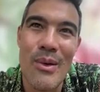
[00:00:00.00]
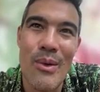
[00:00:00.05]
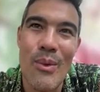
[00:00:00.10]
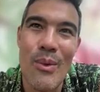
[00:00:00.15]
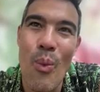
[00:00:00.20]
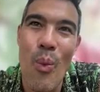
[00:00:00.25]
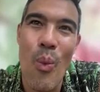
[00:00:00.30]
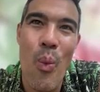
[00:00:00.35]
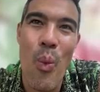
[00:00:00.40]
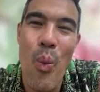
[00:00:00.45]

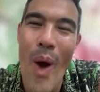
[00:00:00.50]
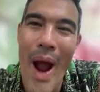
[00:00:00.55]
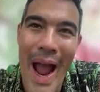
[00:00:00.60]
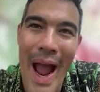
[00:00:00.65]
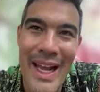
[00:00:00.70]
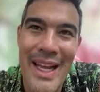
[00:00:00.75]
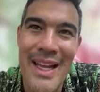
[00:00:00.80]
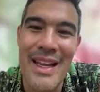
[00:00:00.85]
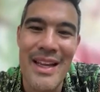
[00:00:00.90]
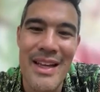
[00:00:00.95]

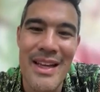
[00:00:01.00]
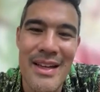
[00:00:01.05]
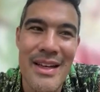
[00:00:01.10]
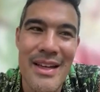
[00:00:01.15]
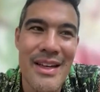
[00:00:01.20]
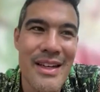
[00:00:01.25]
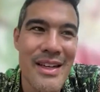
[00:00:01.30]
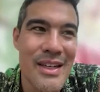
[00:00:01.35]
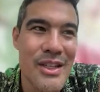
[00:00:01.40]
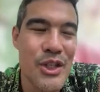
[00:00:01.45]
wacky
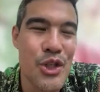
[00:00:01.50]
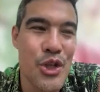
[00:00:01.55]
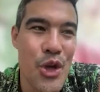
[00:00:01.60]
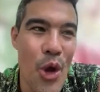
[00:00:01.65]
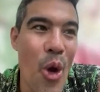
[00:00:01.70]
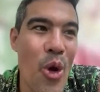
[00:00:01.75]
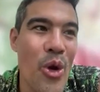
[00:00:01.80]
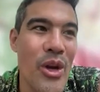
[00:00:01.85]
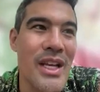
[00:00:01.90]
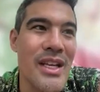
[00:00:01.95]

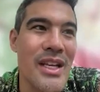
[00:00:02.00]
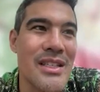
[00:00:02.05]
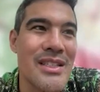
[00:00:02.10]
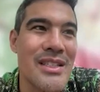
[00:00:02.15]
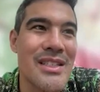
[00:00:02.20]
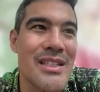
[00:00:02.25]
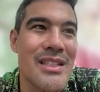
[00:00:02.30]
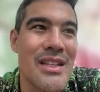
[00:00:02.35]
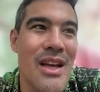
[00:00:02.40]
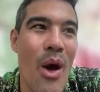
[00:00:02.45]

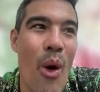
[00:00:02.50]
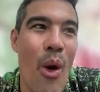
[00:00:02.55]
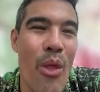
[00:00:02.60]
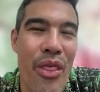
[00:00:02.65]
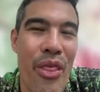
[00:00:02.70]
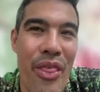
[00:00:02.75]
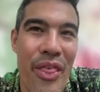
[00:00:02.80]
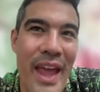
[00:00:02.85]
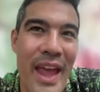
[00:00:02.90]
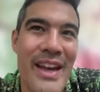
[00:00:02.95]
journeys,
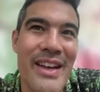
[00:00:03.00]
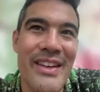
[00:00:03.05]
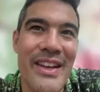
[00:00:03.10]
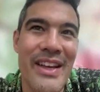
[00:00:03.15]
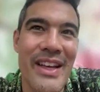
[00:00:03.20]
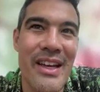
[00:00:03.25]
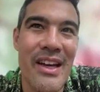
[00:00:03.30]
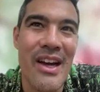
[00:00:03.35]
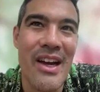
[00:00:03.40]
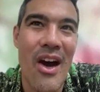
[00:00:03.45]

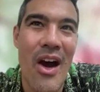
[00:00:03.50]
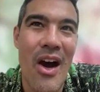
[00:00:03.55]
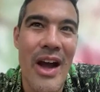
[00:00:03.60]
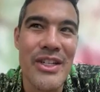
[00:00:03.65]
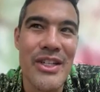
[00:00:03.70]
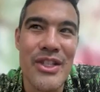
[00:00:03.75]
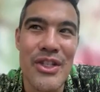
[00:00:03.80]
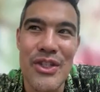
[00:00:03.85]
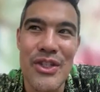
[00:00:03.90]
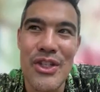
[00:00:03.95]
authentic. I
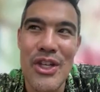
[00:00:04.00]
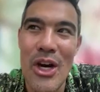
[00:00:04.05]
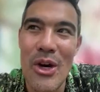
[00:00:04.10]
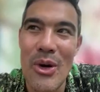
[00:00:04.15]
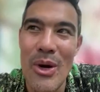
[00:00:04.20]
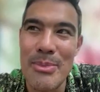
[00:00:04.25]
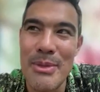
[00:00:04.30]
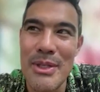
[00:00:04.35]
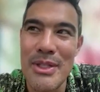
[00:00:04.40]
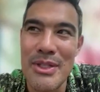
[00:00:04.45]
just
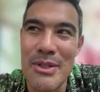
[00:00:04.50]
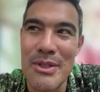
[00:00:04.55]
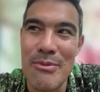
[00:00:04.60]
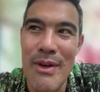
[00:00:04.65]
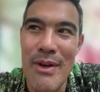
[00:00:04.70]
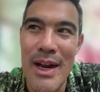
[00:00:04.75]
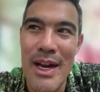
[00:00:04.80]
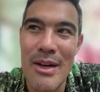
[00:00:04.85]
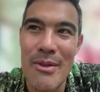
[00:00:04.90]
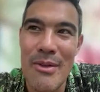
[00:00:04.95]
go up to some
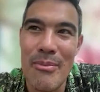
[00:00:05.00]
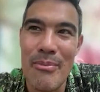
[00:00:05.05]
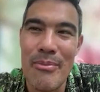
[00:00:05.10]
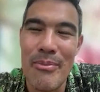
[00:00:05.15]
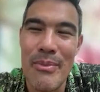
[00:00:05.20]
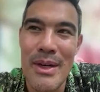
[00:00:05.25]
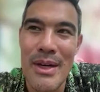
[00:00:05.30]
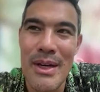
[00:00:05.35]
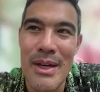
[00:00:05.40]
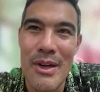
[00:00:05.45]
random
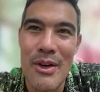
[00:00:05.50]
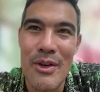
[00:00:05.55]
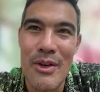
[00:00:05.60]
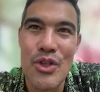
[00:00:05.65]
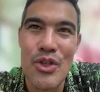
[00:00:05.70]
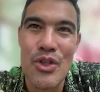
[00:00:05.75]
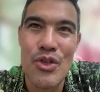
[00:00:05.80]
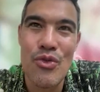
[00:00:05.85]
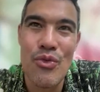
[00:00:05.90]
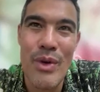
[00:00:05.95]

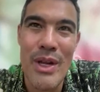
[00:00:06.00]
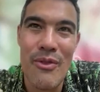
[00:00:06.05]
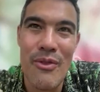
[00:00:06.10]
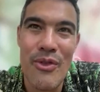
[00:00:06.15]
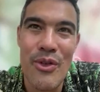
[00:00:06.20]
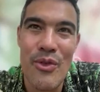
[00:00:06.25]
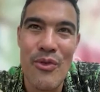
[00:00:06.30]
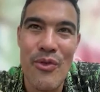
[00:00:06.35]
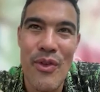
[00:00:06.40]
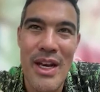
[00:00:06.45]
street
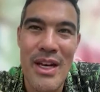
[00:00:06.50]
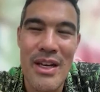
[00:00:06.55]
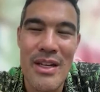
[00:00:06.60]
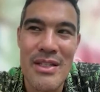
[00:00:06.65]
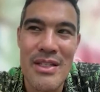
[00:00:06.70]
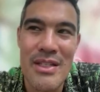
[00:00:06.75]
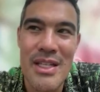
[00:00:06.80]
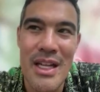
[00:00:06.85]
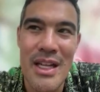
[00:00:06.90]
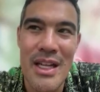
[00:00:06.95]
food vendor
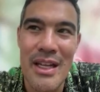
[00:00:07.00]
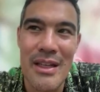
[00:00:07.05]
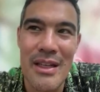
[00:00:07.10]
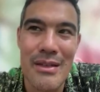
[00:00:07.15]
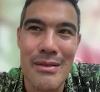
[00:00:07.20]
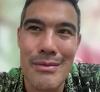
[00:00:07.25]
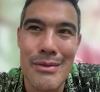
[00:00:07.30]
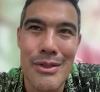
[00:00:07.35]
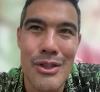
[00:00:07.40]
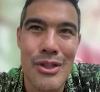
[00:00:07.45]

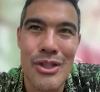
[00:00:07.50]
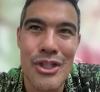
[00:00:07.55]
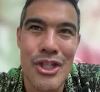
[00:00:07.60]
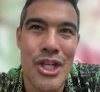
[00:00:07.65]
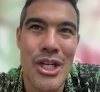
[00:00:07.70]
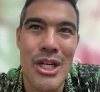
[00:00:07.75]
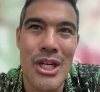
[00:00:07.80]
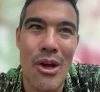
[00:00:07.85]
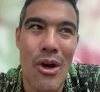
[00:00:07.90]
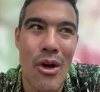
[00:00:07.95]
selling
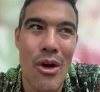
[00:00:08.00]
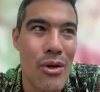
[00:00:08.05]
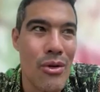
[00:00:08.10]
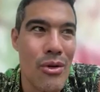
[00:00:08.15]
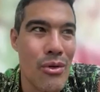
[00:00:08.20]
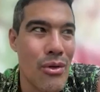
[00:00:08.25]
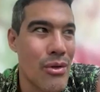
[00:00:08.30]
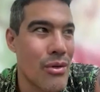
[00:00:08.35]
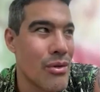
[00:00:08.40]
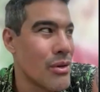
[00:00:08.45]
chilok
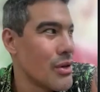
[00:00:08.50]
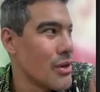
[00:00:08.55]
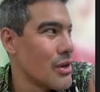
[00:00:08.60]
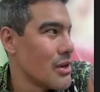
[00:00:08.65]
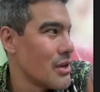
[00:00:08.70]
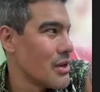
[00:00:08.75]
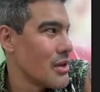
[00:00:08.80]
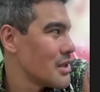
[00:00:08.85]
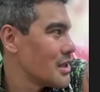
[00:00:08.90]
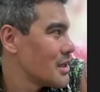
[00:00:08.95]
or
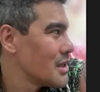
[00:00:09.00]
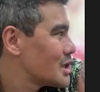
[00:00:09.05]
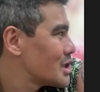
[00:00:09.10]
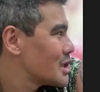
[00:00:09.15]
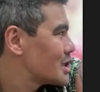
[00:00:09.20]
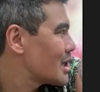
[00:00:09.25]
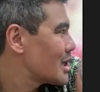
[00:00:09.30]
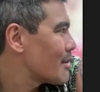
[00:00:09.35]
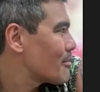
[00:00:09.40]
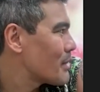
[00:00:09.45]

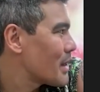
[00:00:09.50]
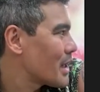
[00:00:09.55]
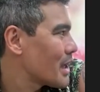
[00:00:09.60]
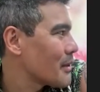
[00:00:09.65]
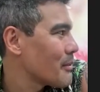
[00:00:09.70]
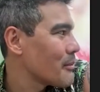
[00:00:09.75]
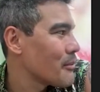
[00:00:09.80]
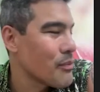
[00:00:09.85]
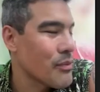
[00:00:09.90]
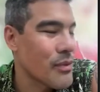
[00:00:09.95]
something,
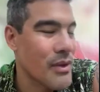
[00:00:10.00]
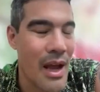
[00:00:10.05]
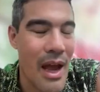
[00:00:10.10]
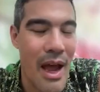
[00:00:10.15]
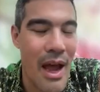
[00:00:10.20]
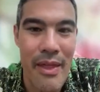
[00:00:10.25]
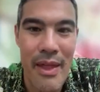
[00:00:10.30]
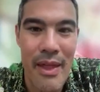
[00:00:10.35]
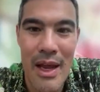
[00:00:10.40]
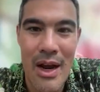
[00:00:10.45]

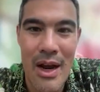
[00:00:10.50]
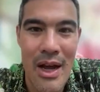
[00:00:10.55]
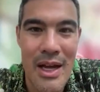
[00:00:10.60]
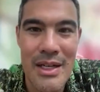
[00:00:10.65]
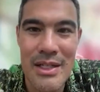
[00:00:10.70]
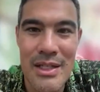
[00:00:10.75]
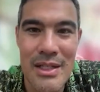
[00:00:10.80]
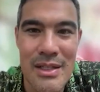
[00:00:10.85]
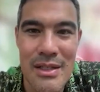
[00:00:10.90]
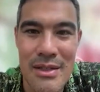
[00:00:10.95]
and then I
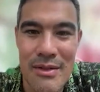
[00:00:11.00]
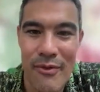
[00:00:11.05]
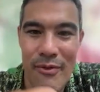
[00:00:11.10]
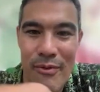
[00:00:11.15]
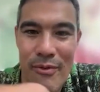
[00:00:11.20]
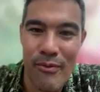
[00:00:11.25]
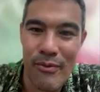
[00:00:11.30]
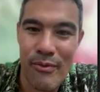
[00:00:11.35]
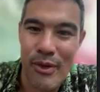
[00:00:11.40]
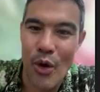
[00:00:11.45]
just
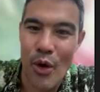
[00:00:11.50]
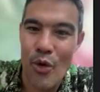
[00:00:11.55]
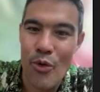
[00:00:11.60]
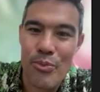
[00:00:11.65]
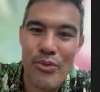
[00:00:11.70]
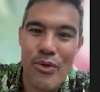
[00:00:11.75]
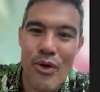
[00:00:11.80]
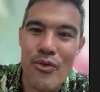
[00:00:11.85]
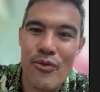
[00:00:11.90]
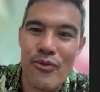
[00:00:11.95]

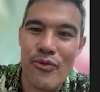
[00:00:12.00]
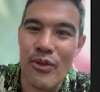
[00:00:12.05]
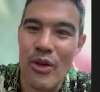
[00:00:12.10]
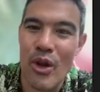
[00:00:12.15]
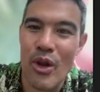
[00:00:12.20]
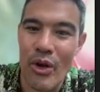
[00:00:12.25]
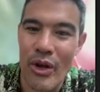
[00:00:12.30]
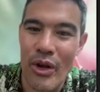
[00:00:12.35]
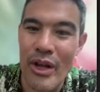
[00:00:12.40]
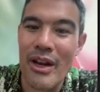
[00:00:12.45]
GoPro
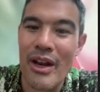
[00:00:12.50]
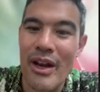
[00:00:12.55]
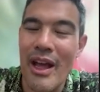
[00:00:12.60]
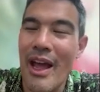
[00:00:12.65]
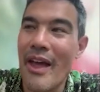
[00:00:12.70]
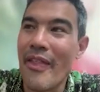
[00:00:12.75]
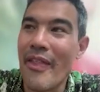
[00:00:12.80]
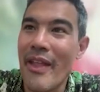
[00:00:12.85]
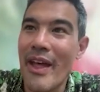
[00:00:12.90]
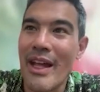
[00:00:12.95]
vlog it,
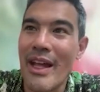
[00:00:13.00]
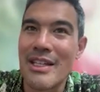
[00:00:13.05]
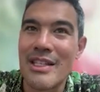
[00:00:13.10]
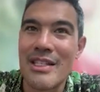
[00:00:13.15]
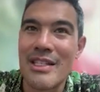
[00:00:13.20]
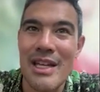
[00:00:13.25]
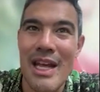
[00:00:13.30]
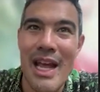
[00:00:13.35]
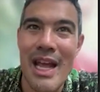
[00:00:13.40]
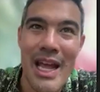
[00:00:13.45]
and then
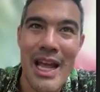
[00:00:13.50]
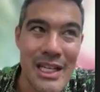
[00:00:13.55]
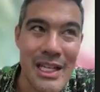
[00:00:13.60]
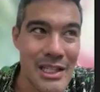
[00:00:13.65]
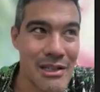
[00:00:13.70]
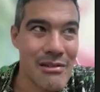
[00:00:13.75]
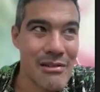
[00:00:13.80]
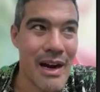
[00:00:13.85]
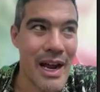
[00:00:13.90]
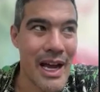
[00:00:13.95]
just
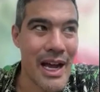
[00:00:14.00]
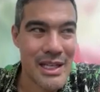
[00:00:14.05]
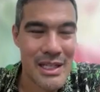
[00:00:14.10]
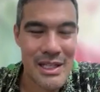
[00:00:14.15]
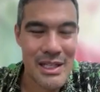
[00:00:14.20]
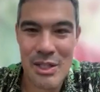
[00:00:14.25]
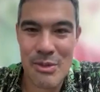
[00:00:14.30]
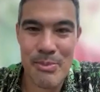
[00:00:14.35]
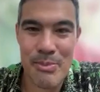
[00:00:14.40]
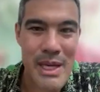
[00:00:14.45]

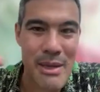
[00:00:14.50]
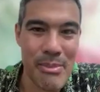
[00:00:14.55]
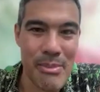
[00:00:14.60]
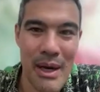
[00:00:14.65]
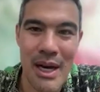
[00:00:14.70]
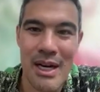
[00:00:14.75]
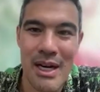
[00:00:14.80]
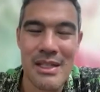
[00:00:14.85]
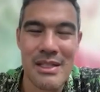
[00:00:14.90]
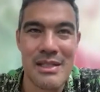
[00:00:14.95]
interact, speak
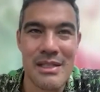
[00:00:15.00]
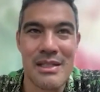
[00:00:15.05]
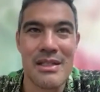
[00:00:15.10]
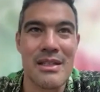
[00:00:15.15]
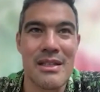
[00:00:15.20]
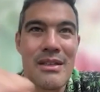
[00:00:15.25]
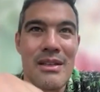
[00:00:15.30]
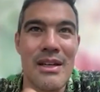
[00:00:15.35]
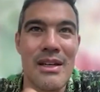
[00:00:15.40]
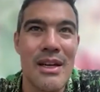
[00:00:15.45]
Bahasa,